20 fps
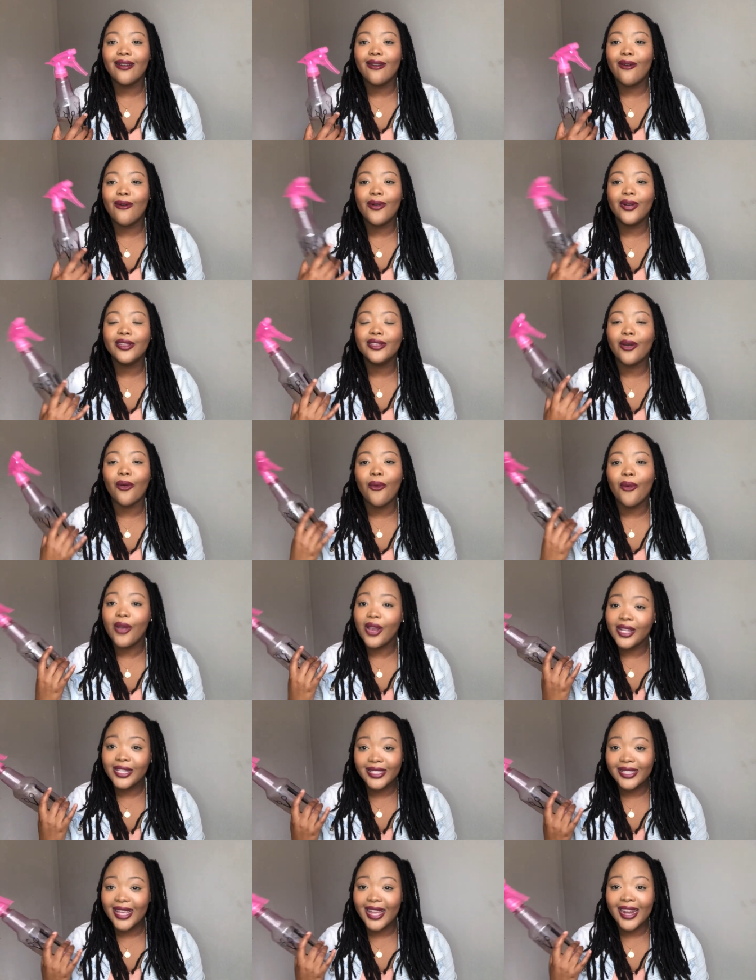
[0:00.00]
all the
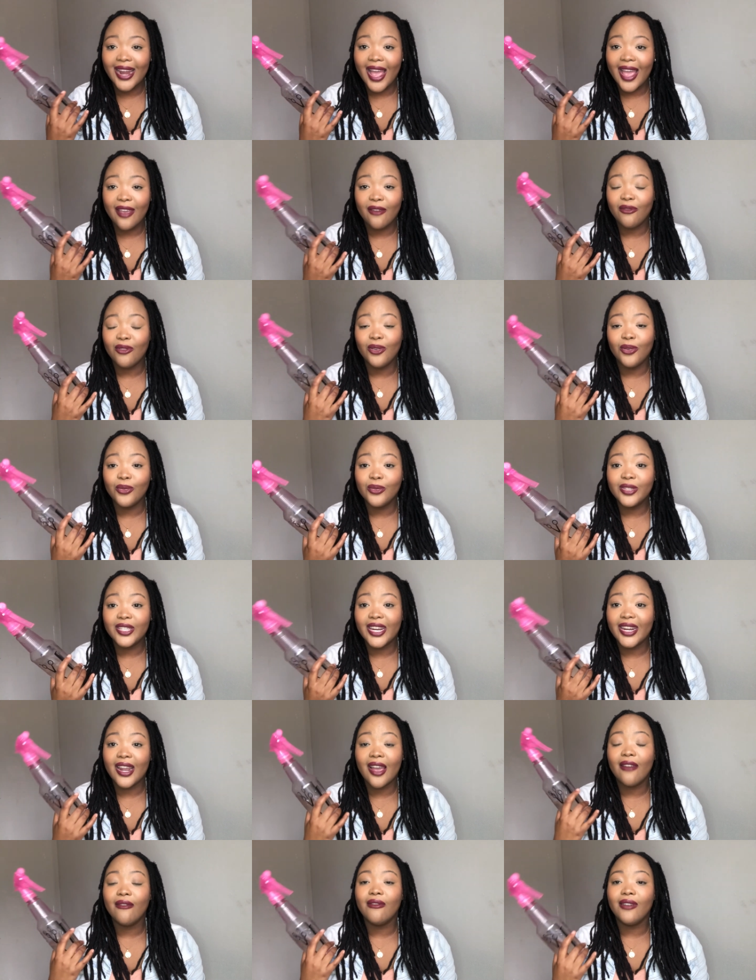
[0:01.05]
oils that I have used and
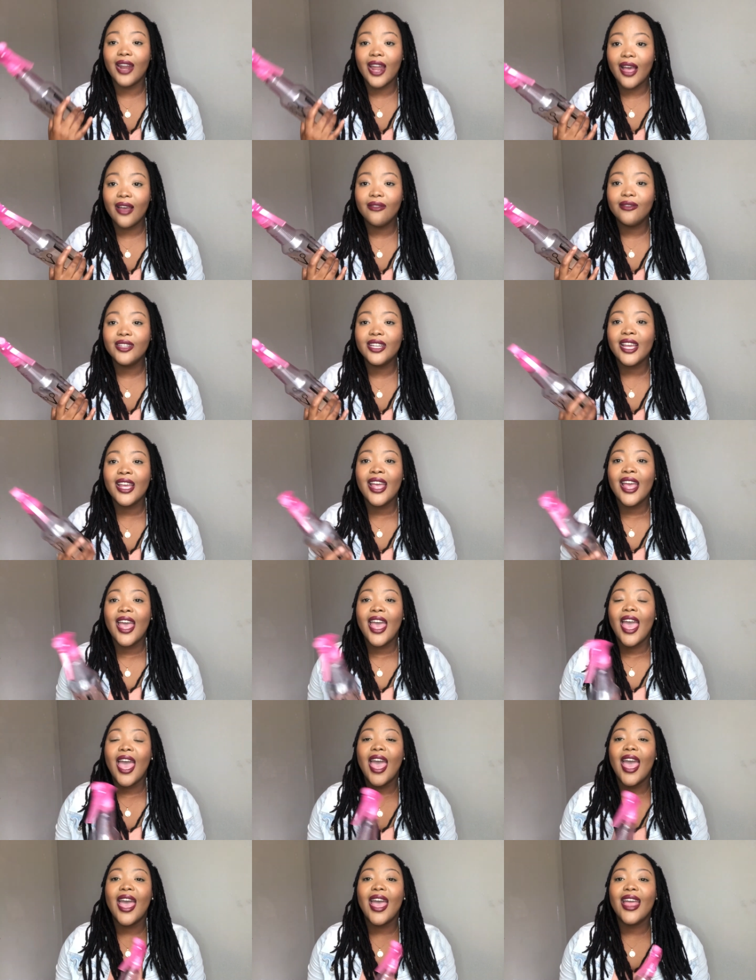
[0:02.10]
I've loved,
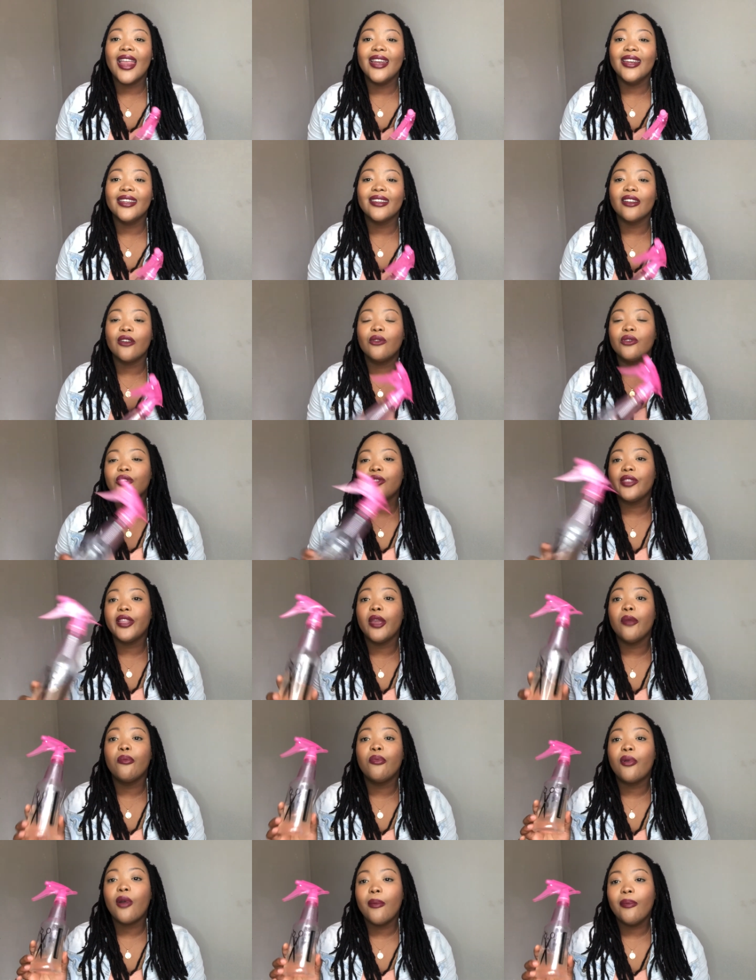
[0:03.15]
and also their
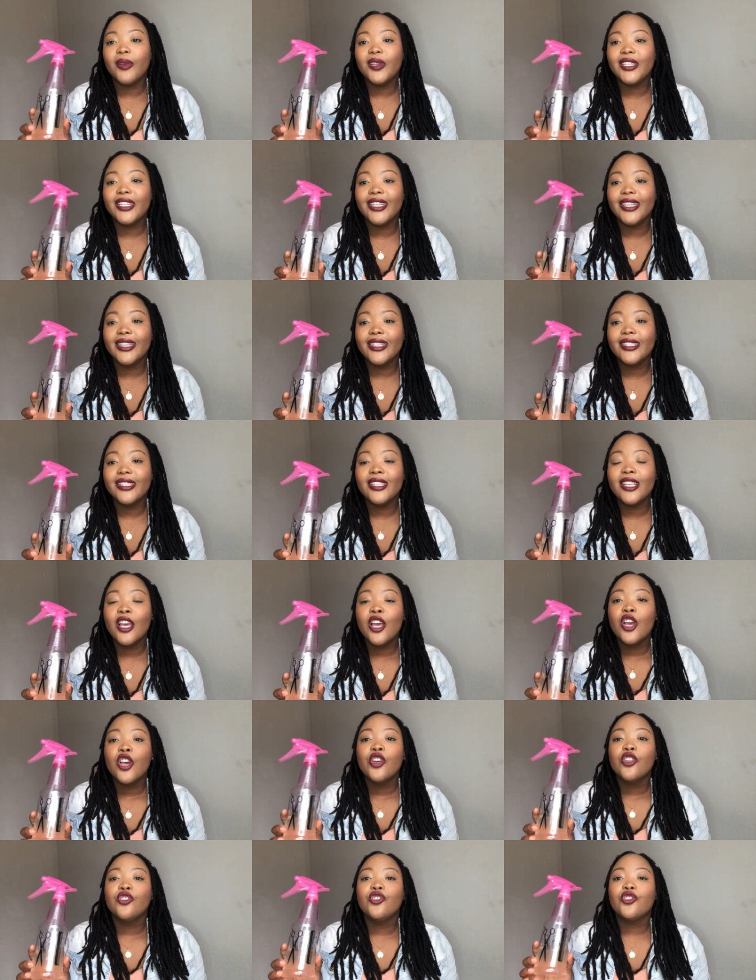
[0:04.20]
properties.
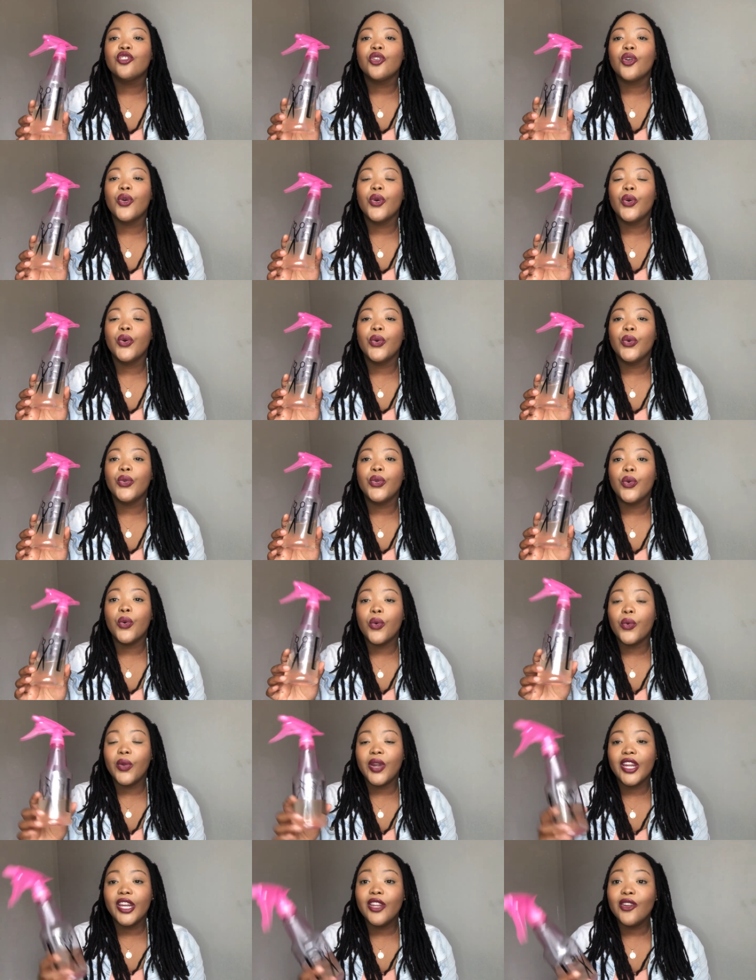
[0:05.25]
So you
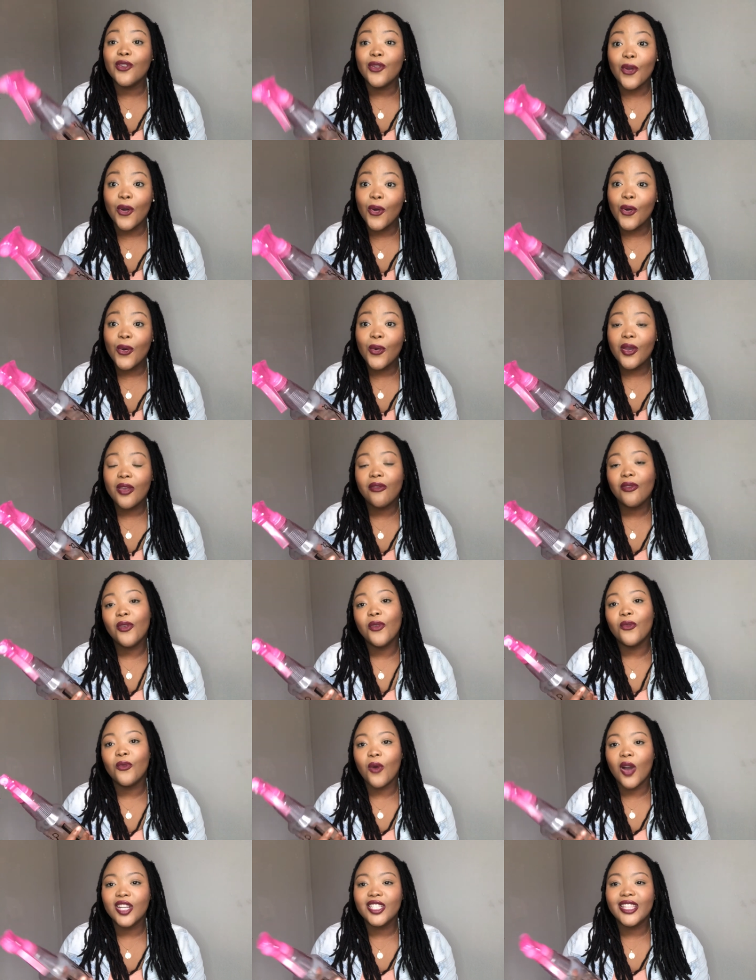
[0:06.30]
already know, if
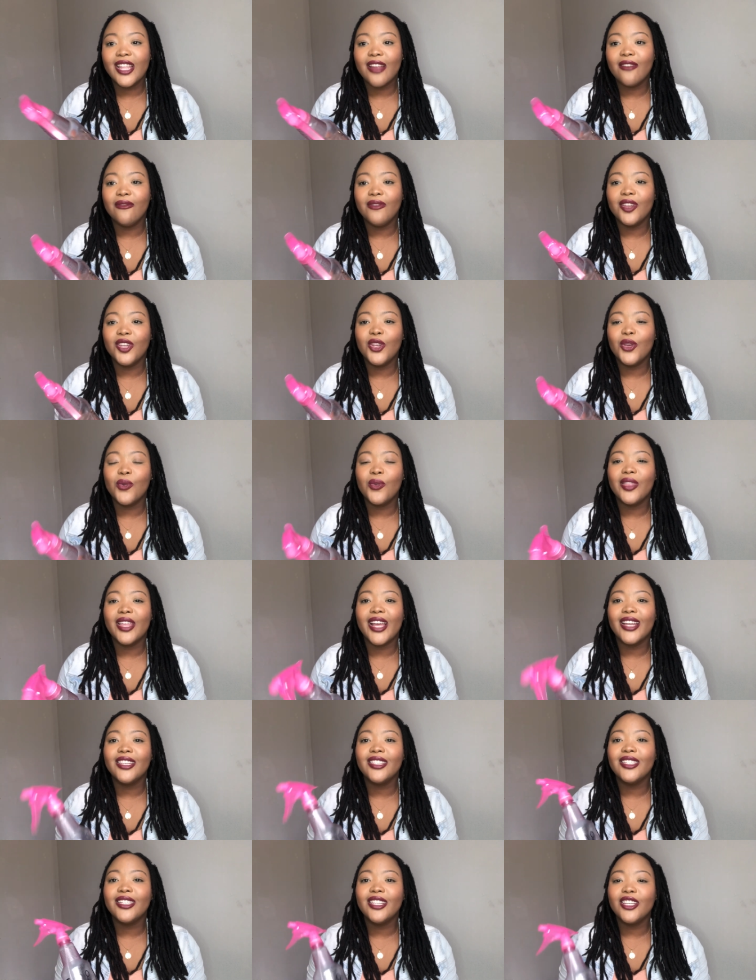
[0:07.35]
you've watched that video,
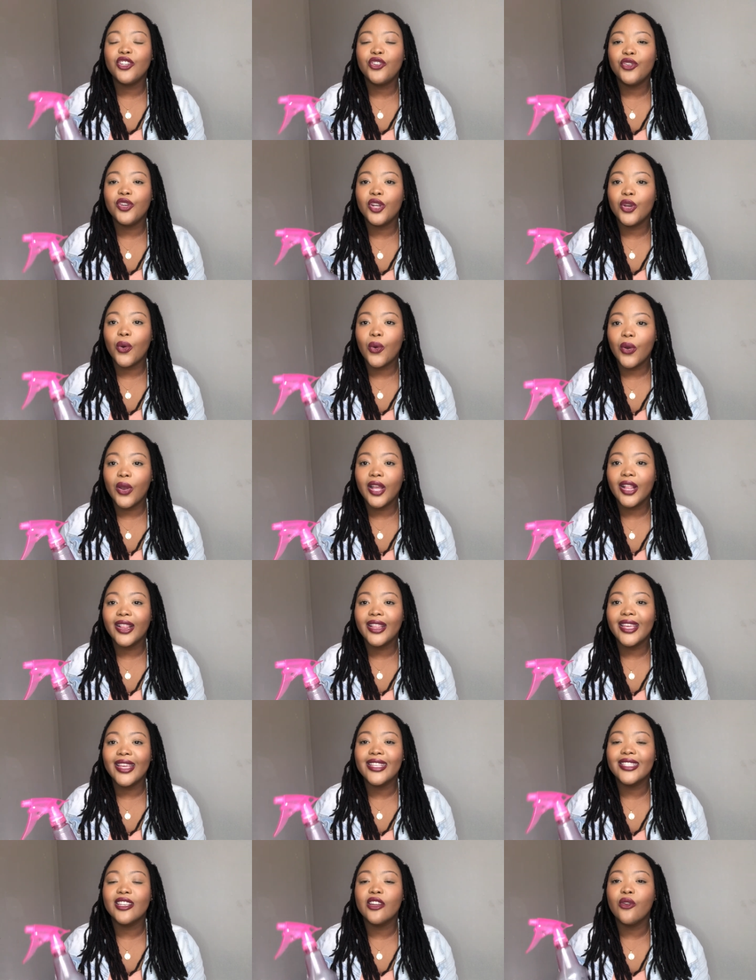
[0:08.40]
that tea tree oil
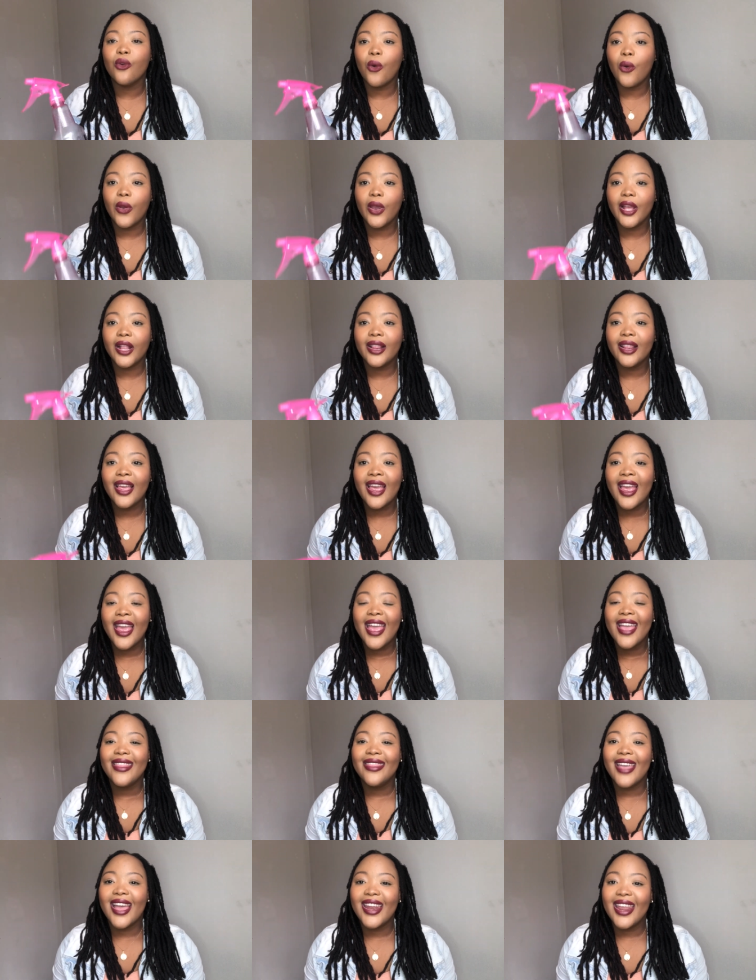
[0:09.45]
is an oil
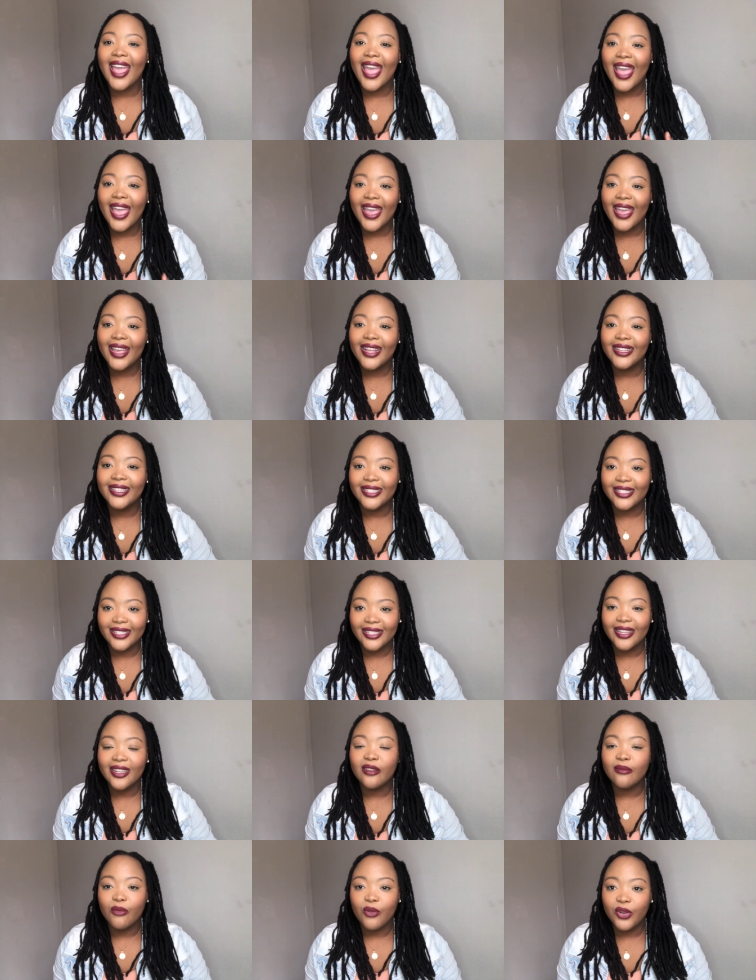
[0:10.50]
that aids
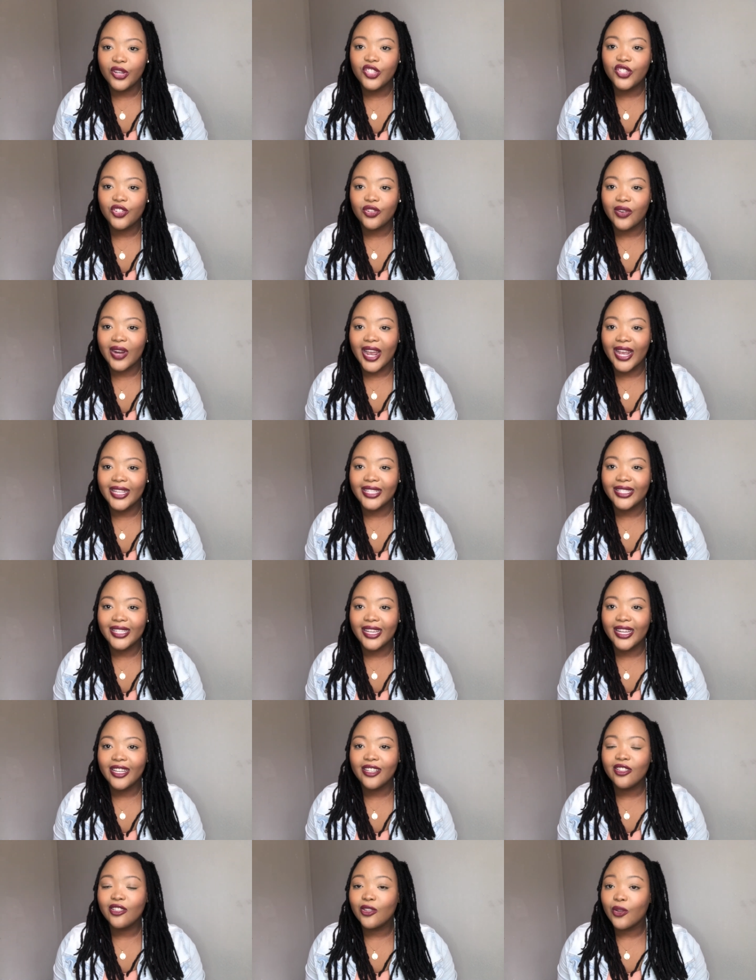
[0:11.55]
in
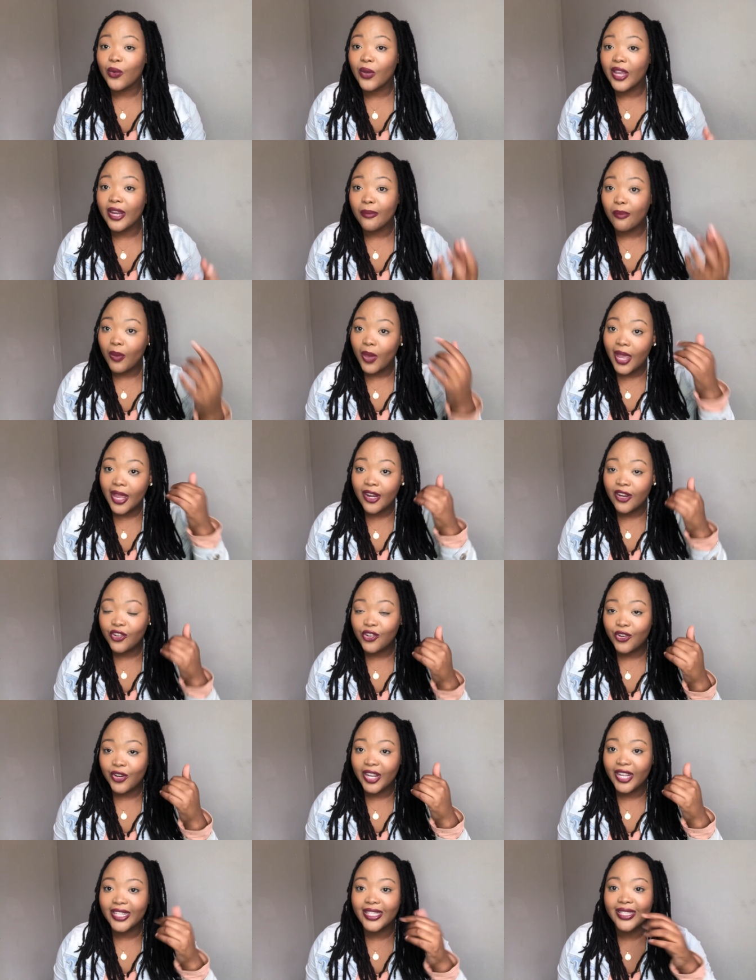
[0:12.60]
moisturizing. So it
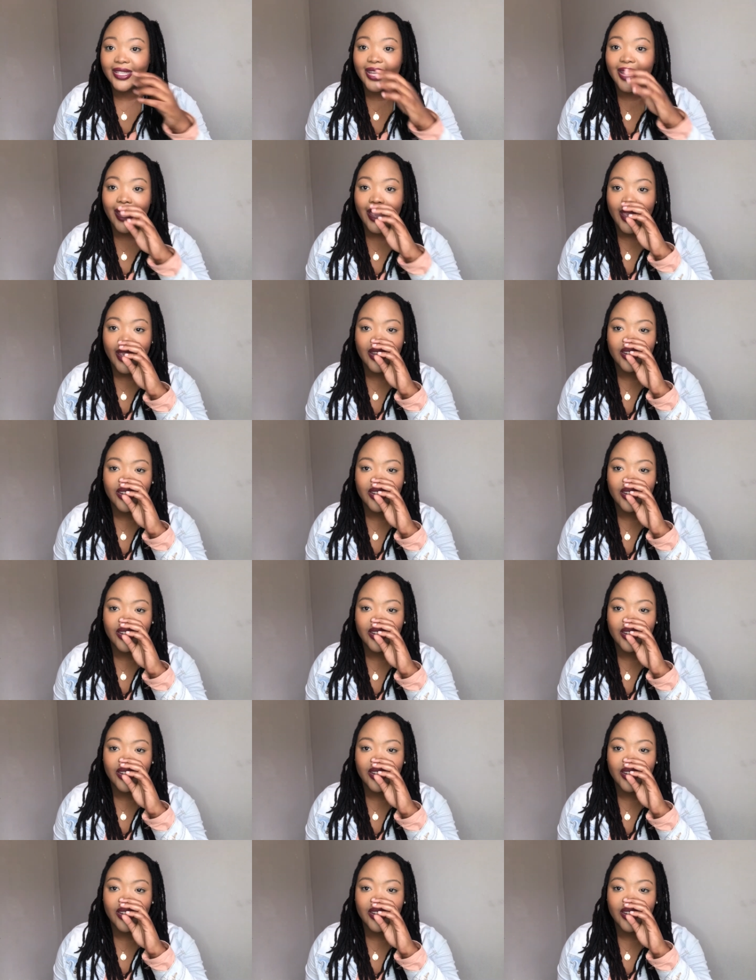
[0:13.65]
penetrates the